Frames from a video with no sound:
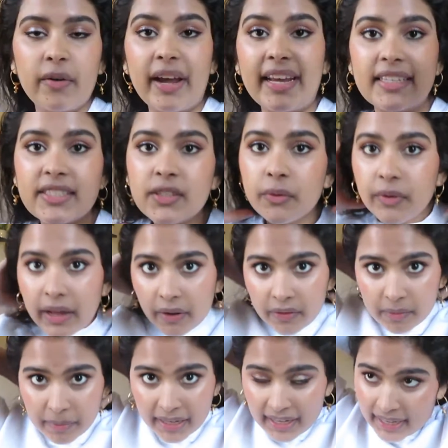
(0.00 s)
Okay, so now
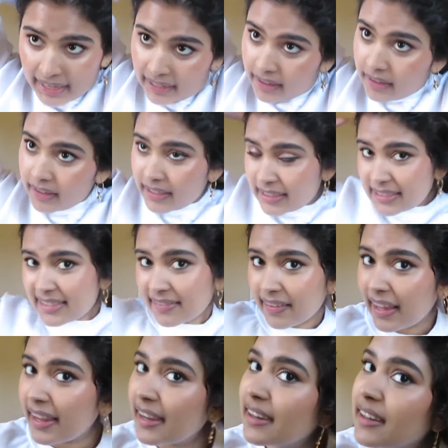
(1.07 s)
that my hair is
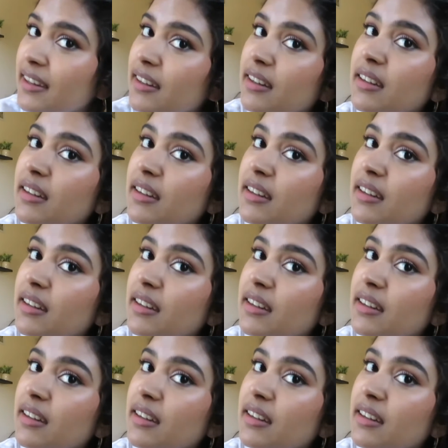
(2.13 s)
like